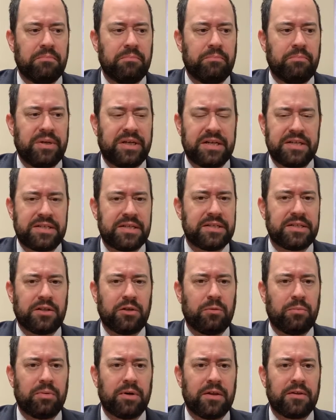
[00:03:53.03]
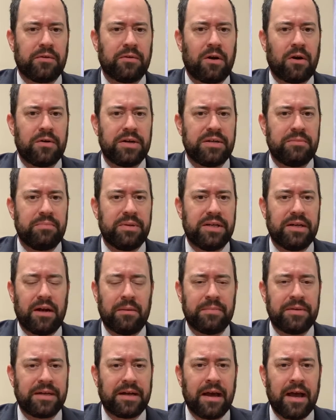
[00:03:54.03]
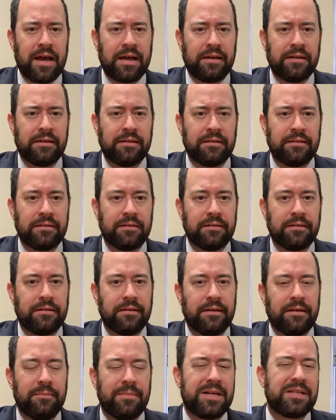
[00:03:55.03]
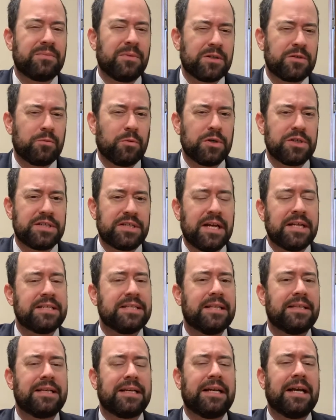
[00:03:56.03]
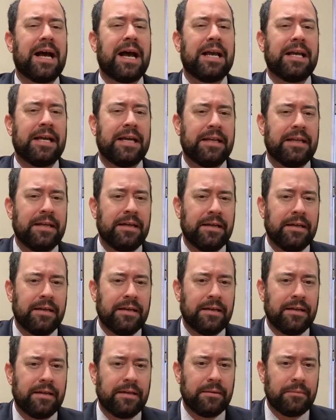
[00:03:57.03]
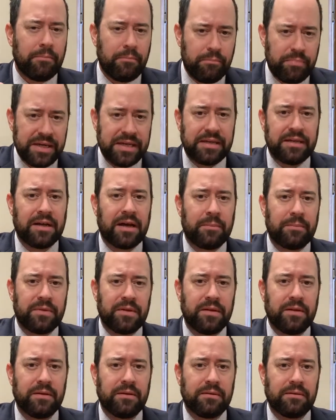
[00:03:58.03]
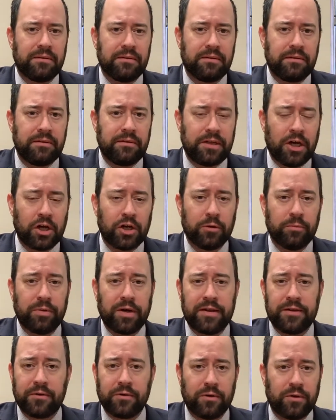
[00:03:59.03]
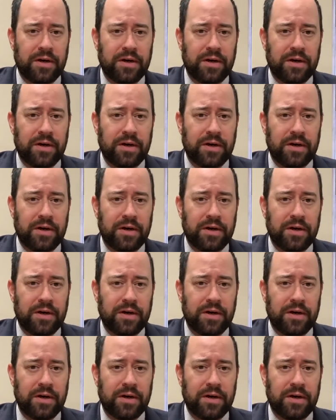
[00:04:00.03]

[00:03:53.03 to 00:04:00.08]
Because his little brother already beat up the guy? Makes much more sense that the guy had beaten up the younger brother, or